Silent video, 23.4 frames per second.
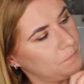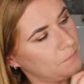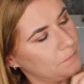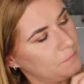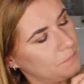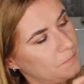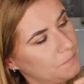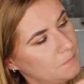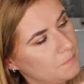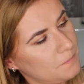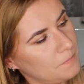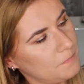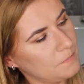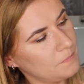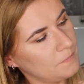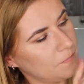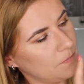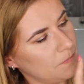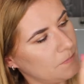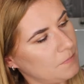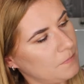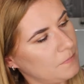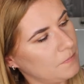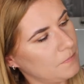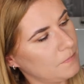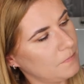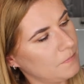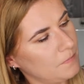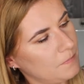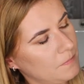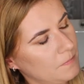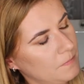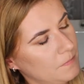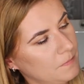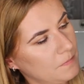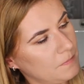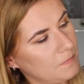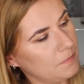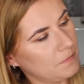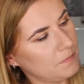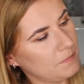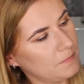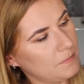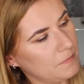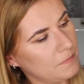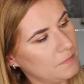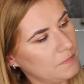
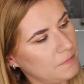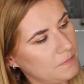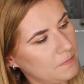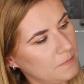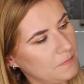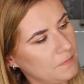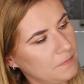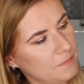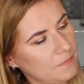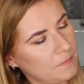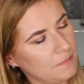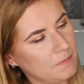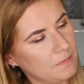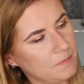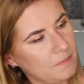Nobody speaks.